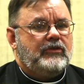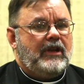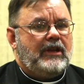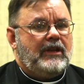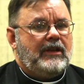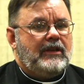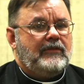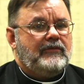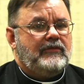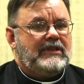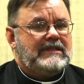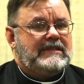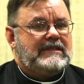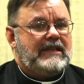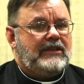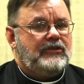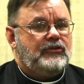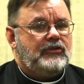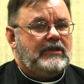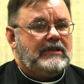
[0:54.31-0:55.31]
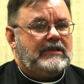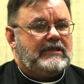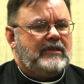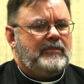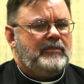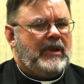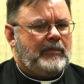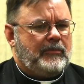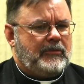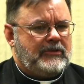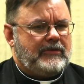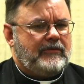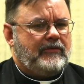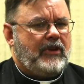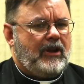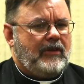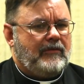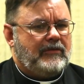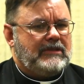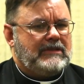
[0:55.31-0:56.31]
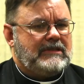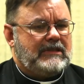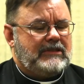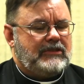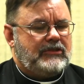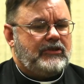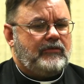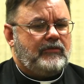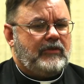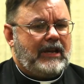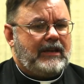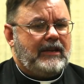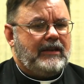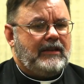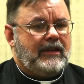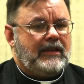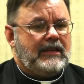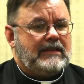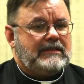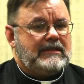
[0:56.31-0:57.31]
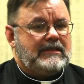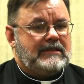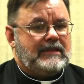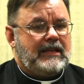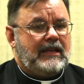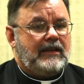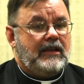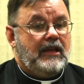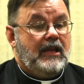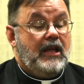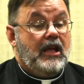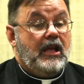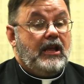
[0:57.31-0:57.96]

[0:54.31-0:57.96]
Vincentians and members of conferences to recognize, is that